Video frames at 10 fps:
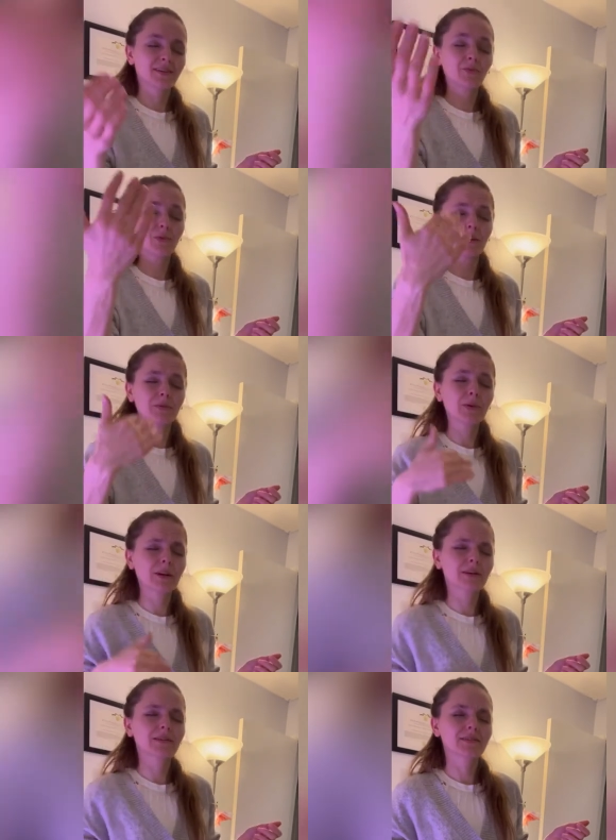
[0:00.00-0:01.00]
important
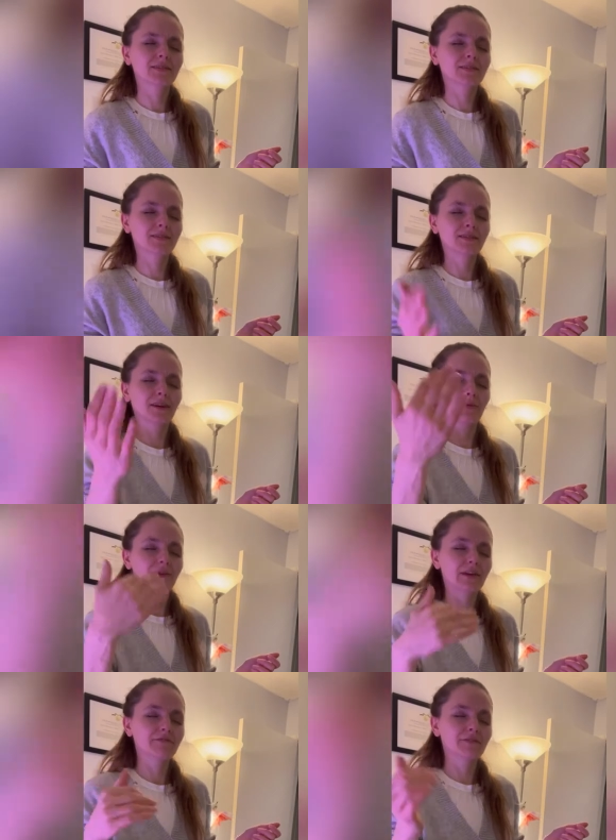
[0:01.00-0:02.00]
part, not what
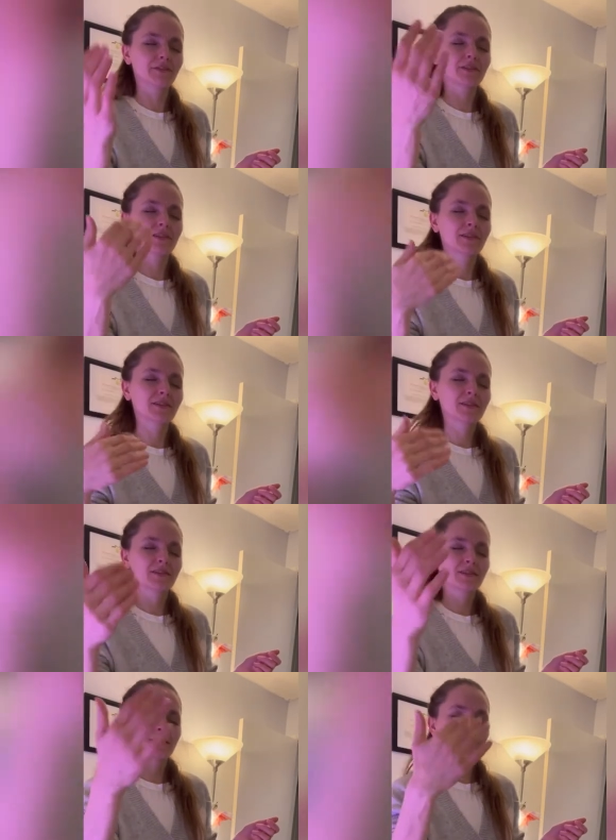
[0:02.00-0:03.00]
I feel,
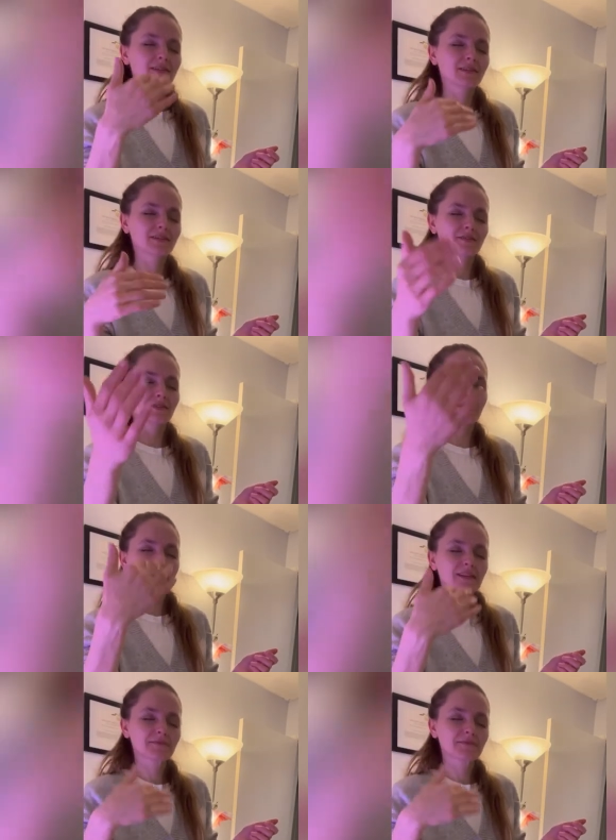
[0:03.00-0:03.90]
really.